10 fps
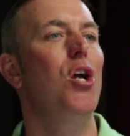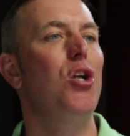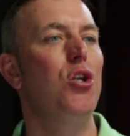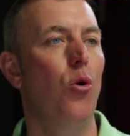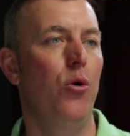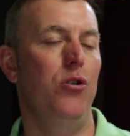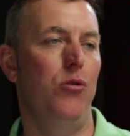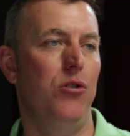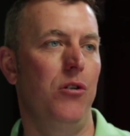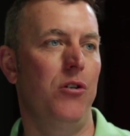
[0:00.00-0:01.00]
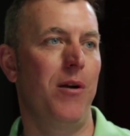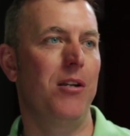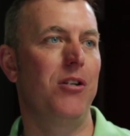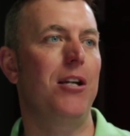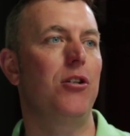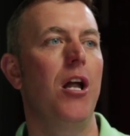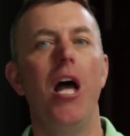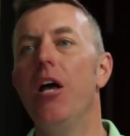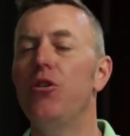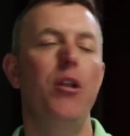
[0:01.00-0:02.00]
your interest in the transaction.
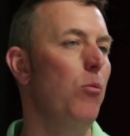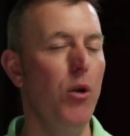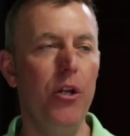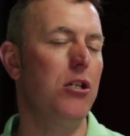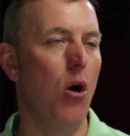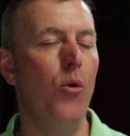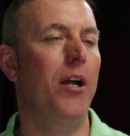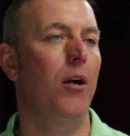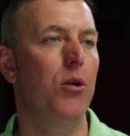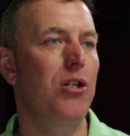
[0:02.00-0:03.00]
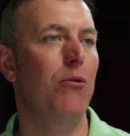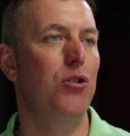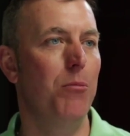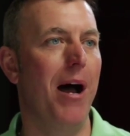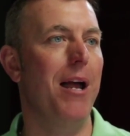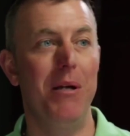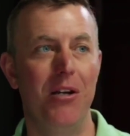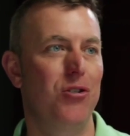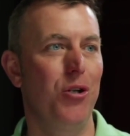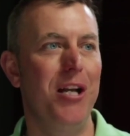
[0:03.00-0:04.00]
So they really don't care which house you buy
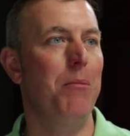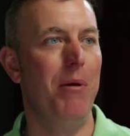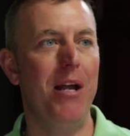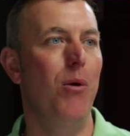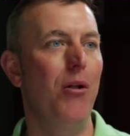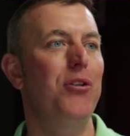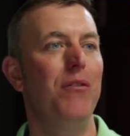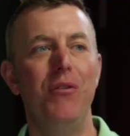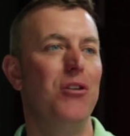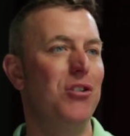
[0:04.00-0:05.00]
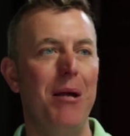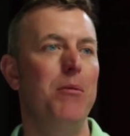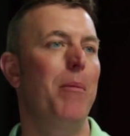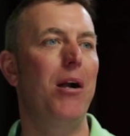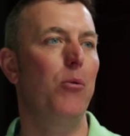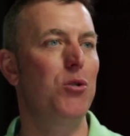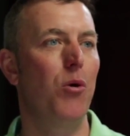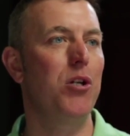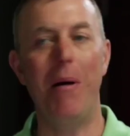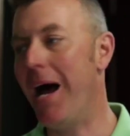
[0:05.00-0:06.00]
because they're getting paid relatively the same no matter which
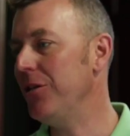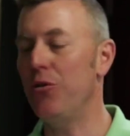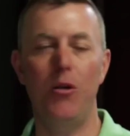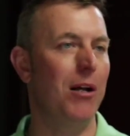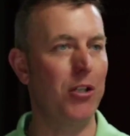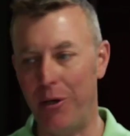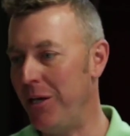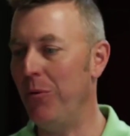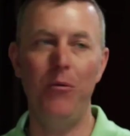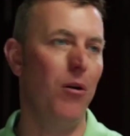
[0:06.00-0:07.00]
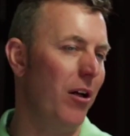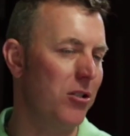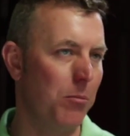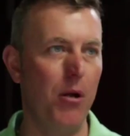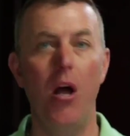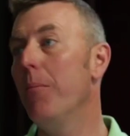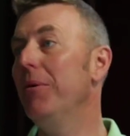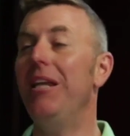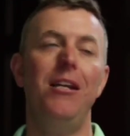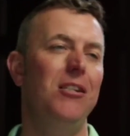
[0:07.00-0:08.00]
one you buy. So you want the green one,
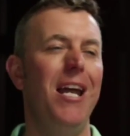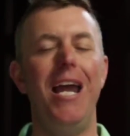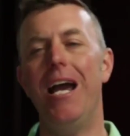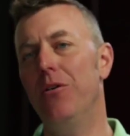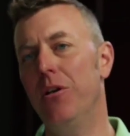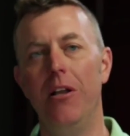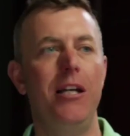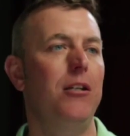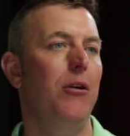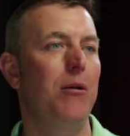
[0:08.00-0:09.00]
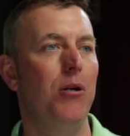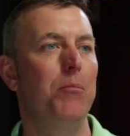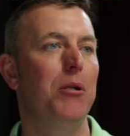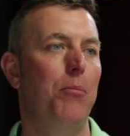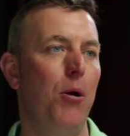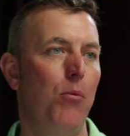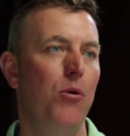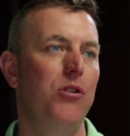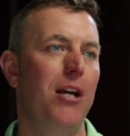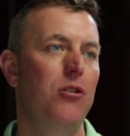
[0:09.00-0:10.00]
but they could say, hey, I know you like the green one, but the purple
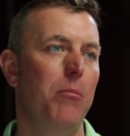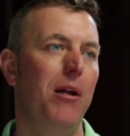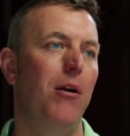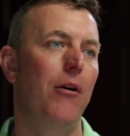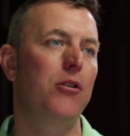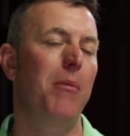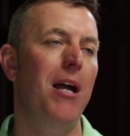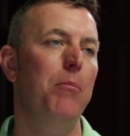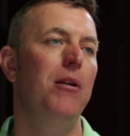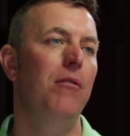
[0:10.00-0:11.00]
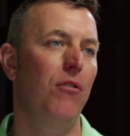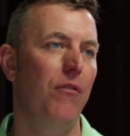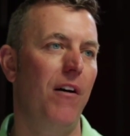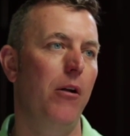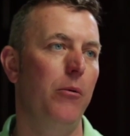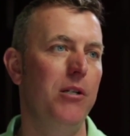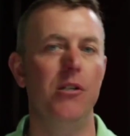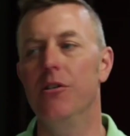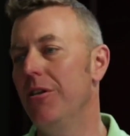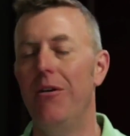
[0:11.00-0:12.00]
one's actually a better house in my opinion for the following
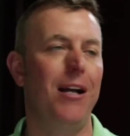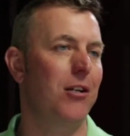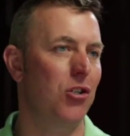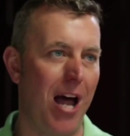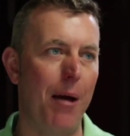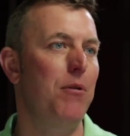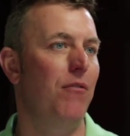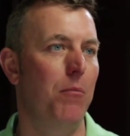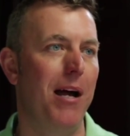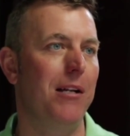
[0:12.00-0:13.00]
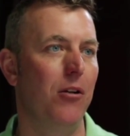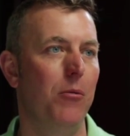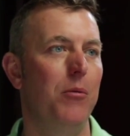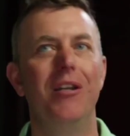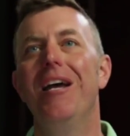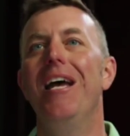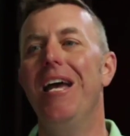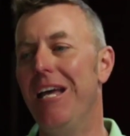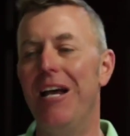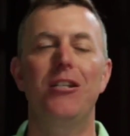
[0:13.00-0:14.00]
reasons. They're not going to stop you from buying the other one, but
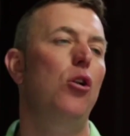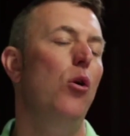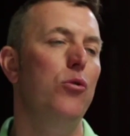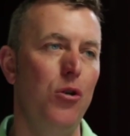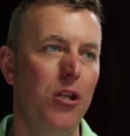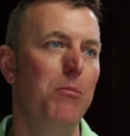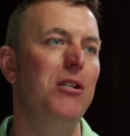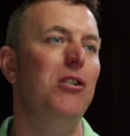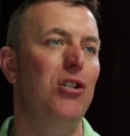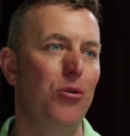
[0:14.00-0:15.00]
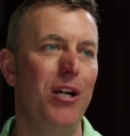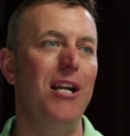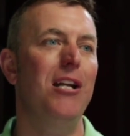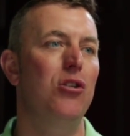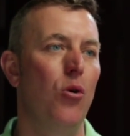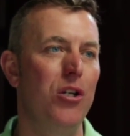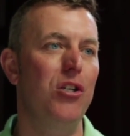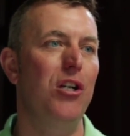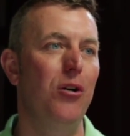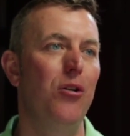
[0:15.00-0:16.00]
that's closer to the busy street. It's
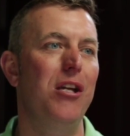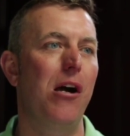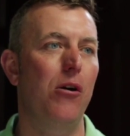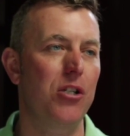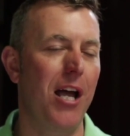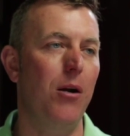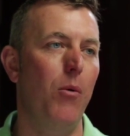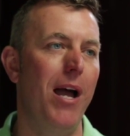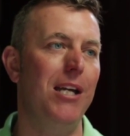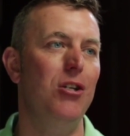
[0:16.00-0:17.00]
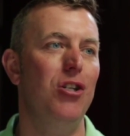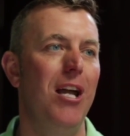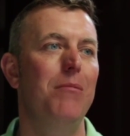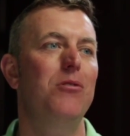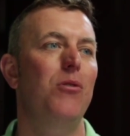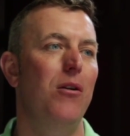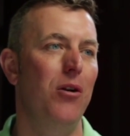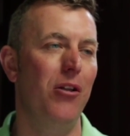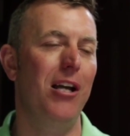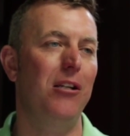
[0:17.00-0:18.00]
noisier. The yard's kind of wacky shaped. So I know
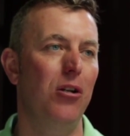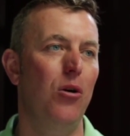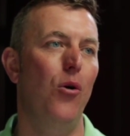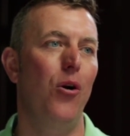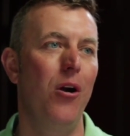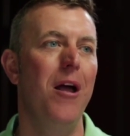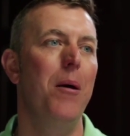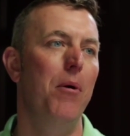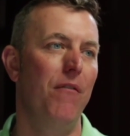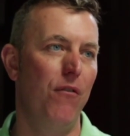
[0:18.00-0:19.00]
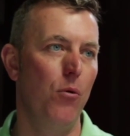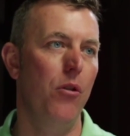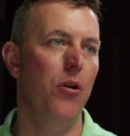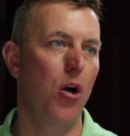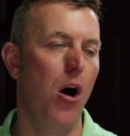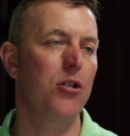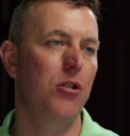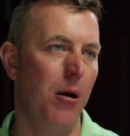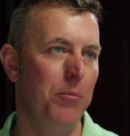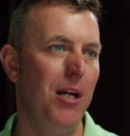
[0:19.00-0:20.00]
you like the decor, but for the cost to
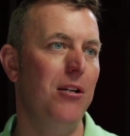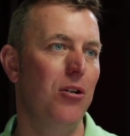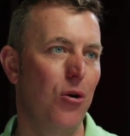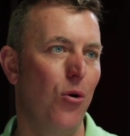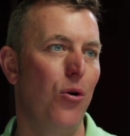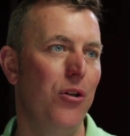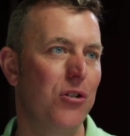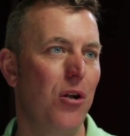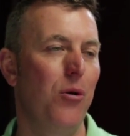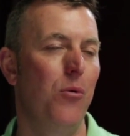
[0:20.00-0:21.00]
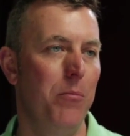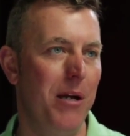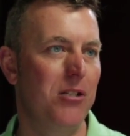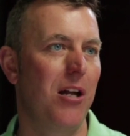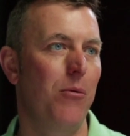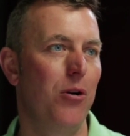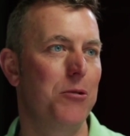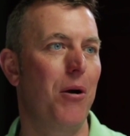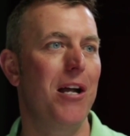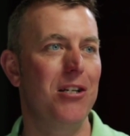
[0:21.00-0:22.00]
update the decor in this other one based on where it's
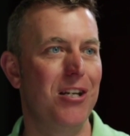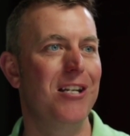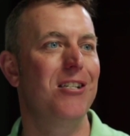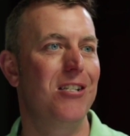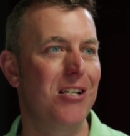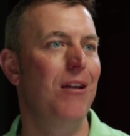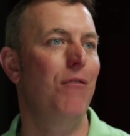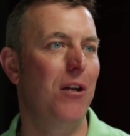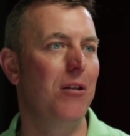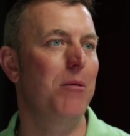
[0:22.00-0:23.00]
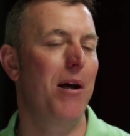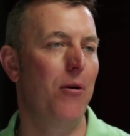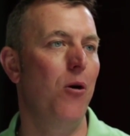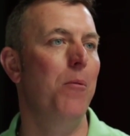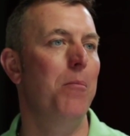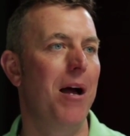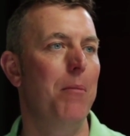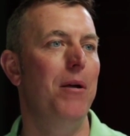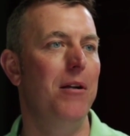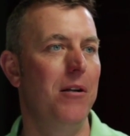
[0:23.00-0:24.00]
priced, it's a significantly better home in my
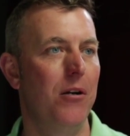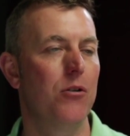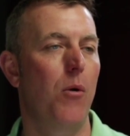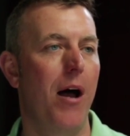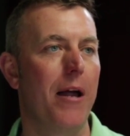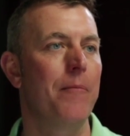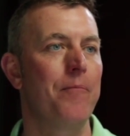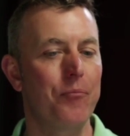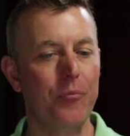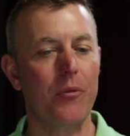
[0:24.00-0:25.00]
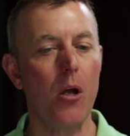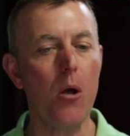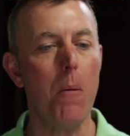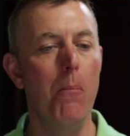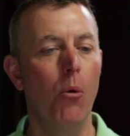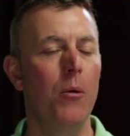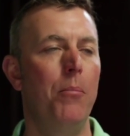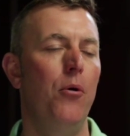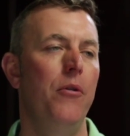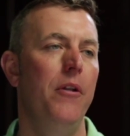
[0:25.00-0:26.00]
opinion. Here's why. More
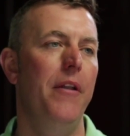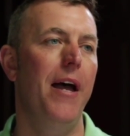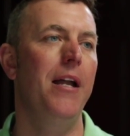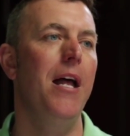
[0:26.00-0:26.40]
important than that,